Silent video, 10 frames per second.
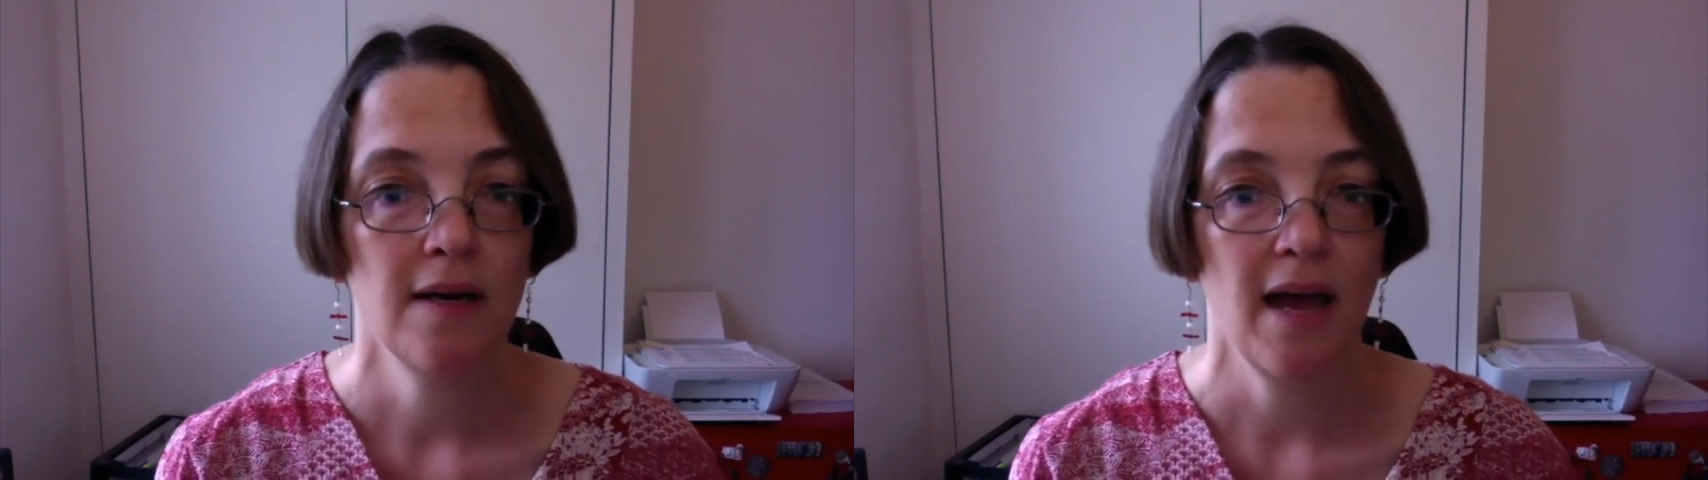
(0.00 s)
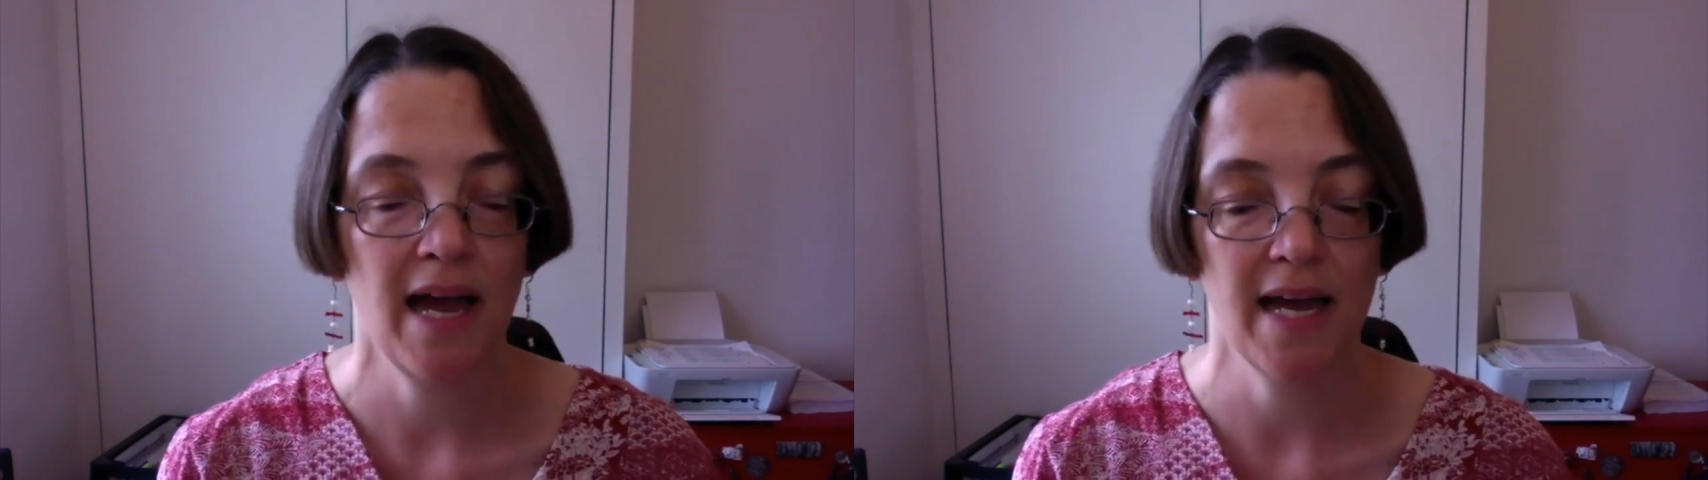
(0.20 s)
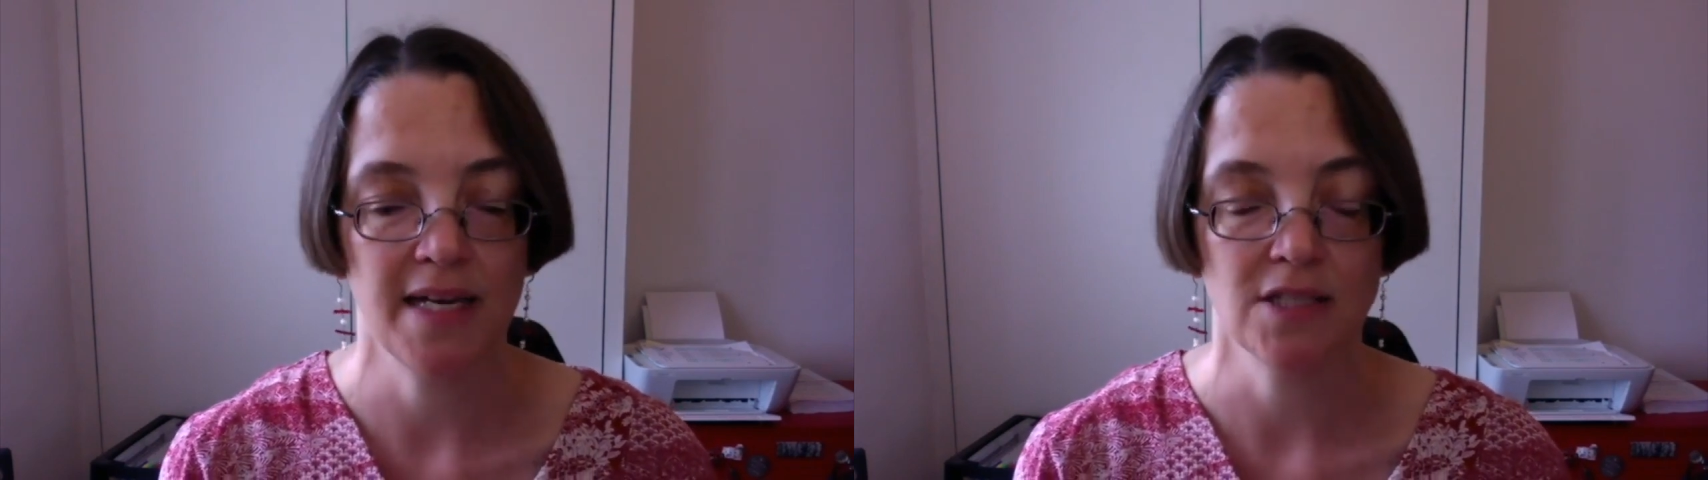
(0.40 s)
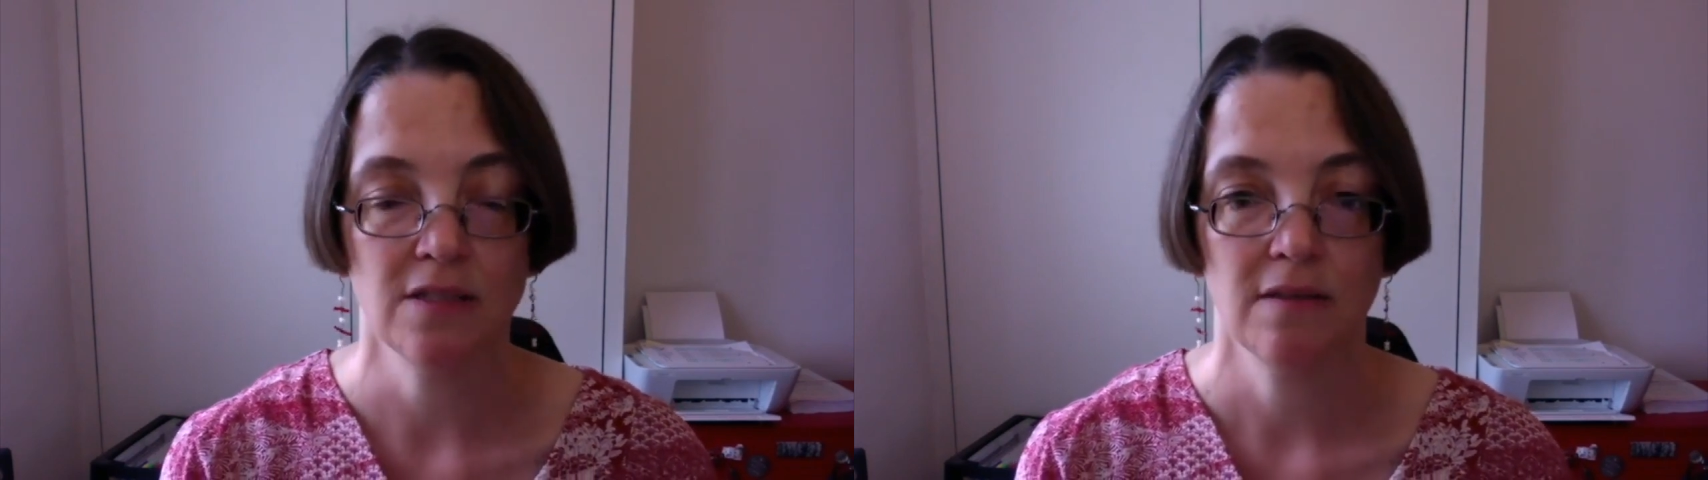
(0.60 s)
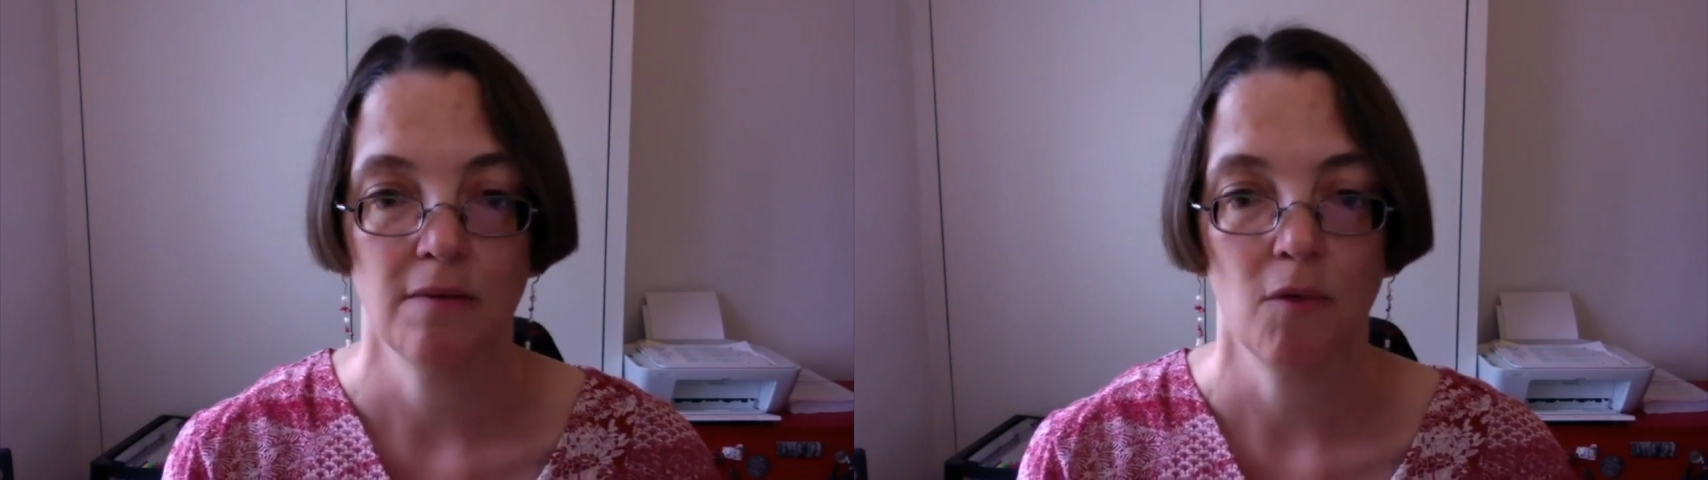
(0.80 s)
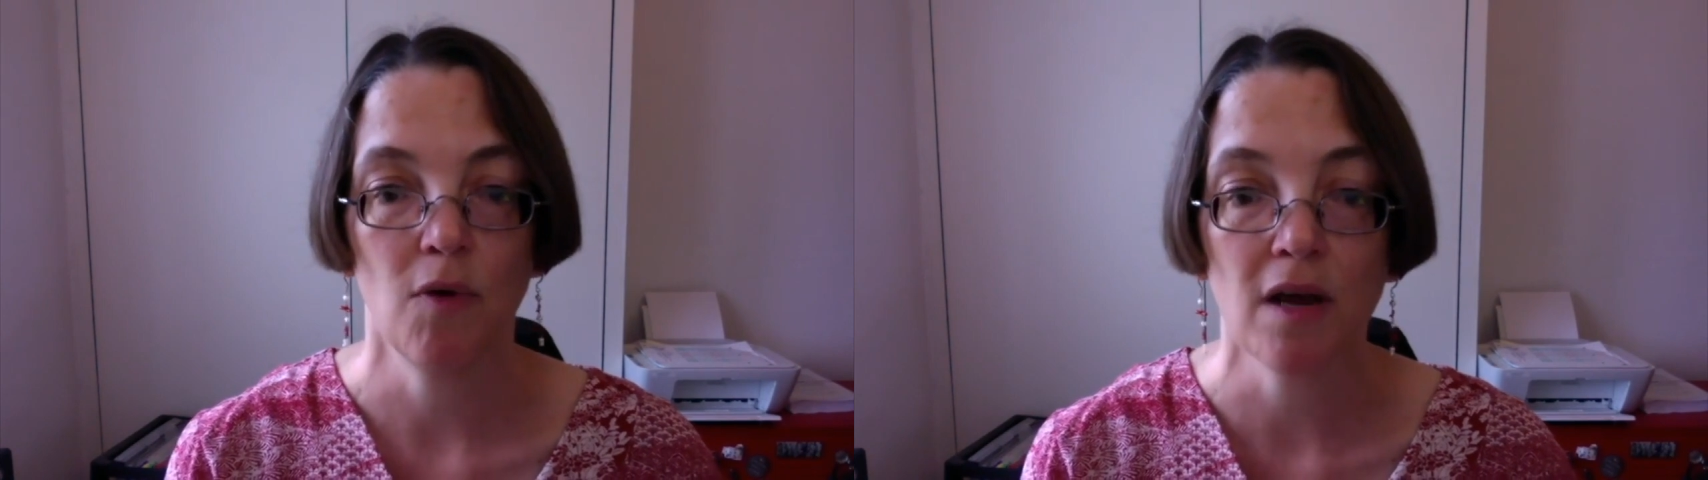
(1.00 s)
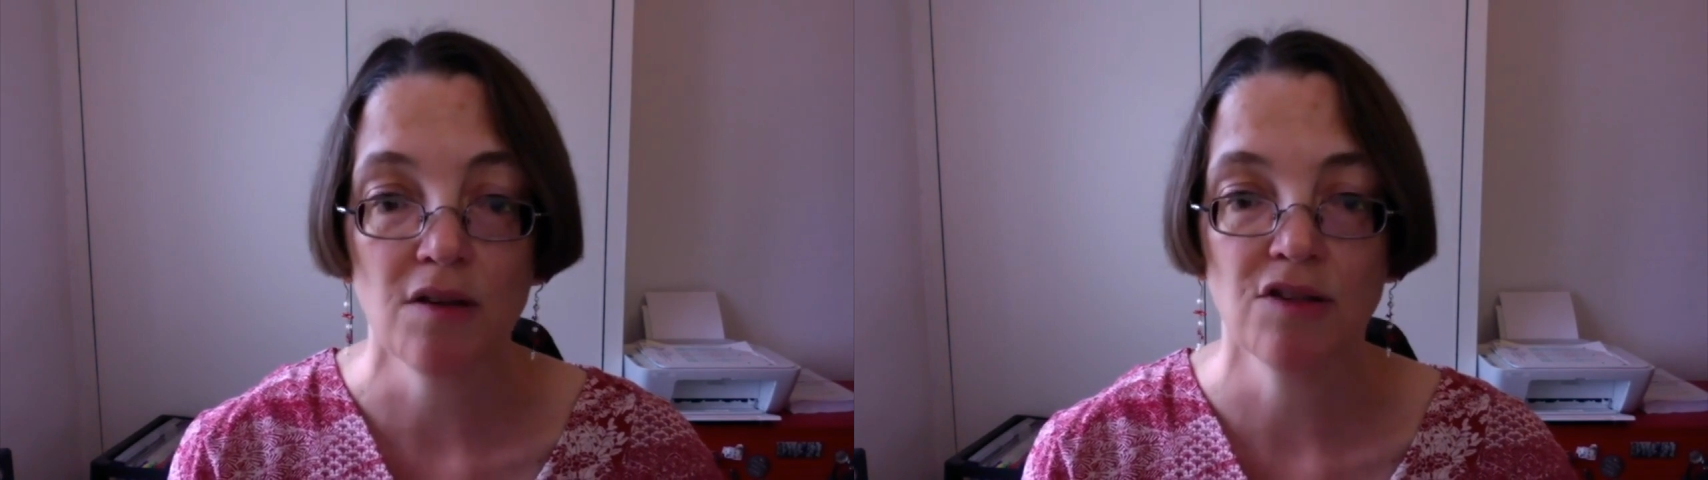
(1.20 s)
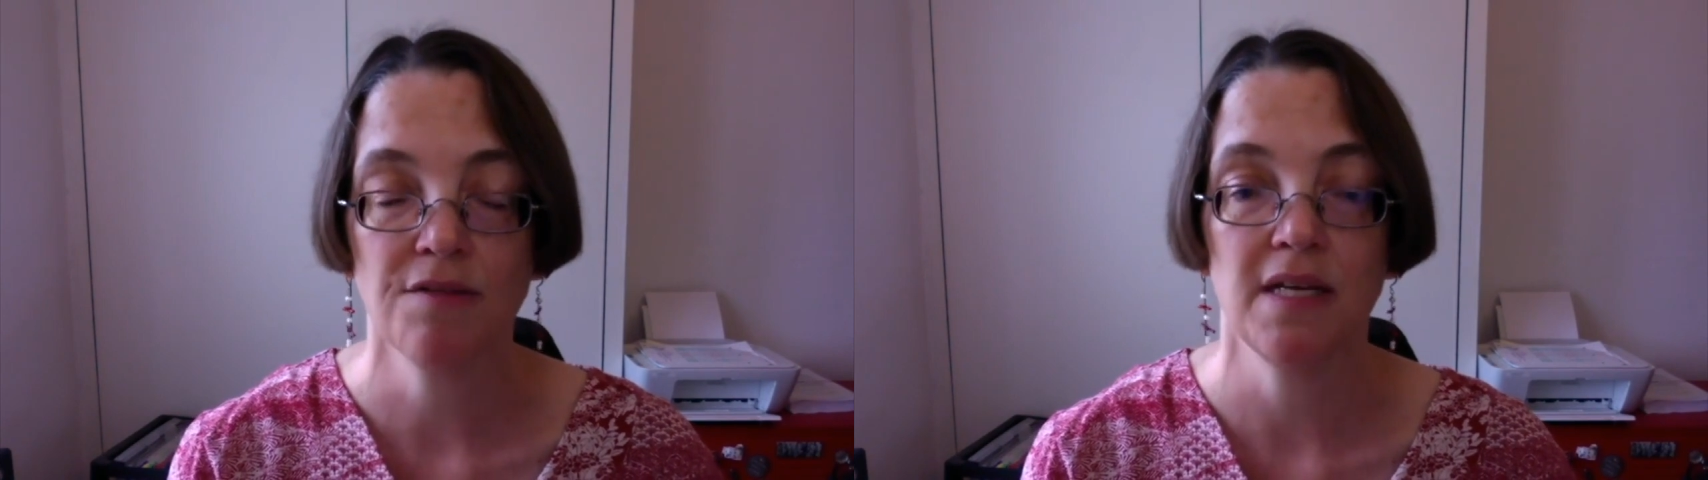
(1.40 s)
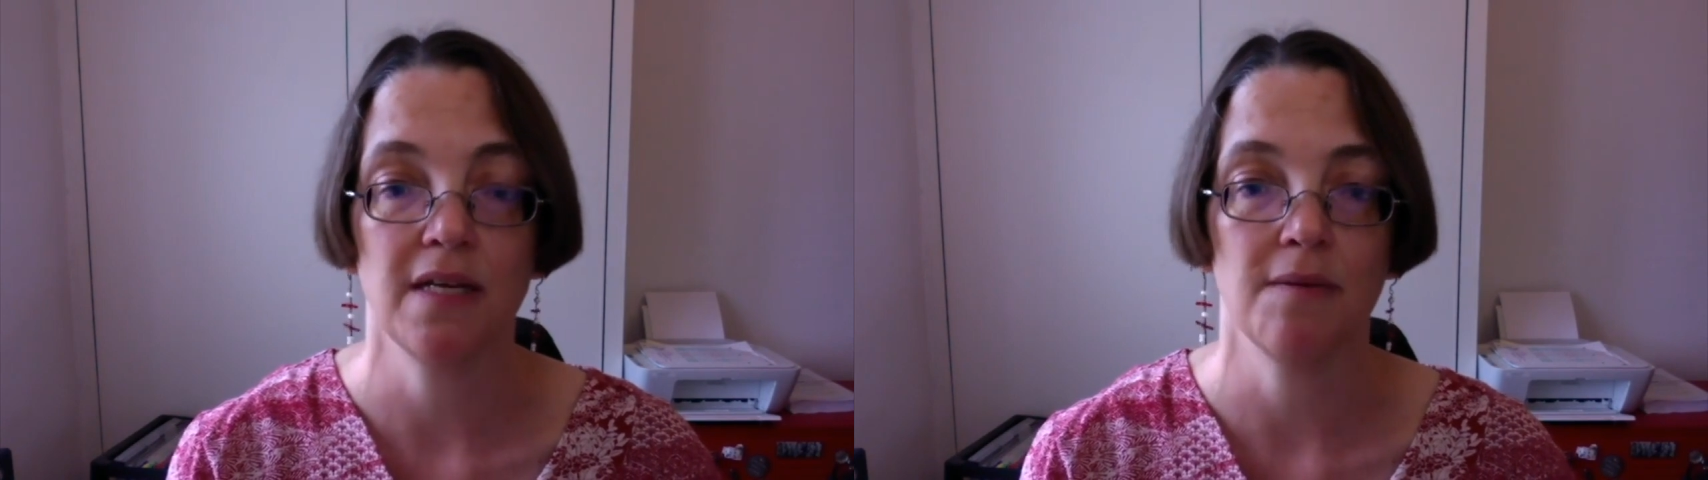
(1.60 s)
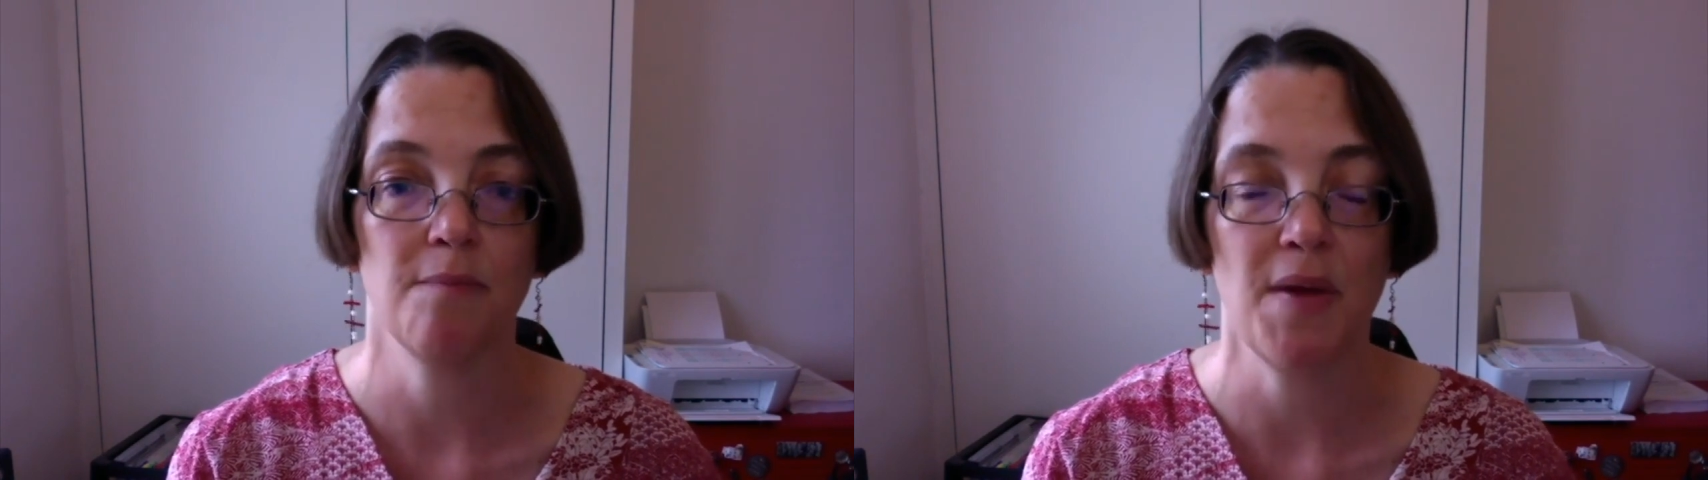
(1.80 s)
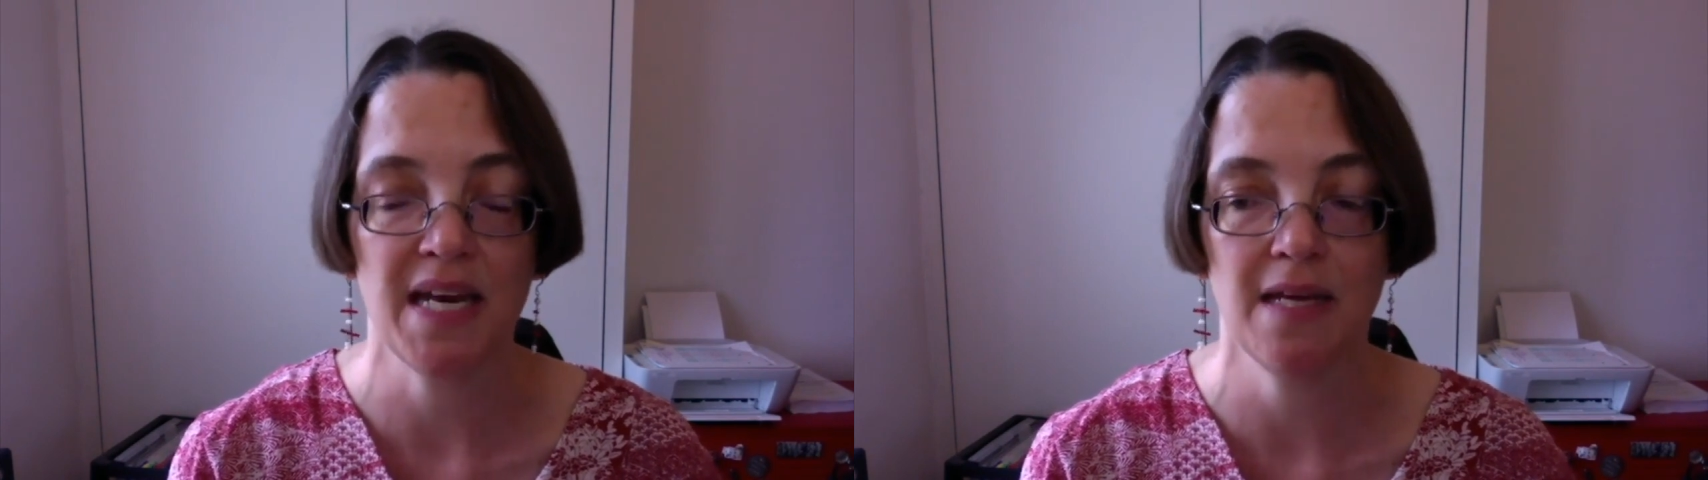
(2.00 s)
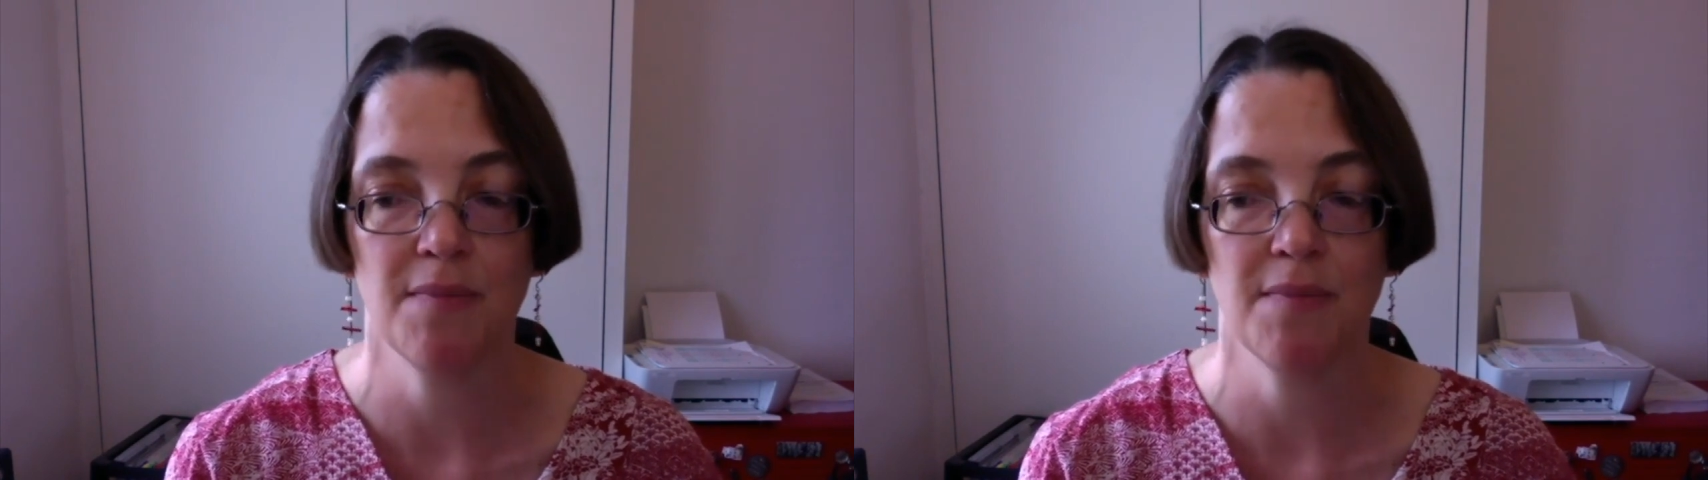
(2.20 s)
And we also needed many,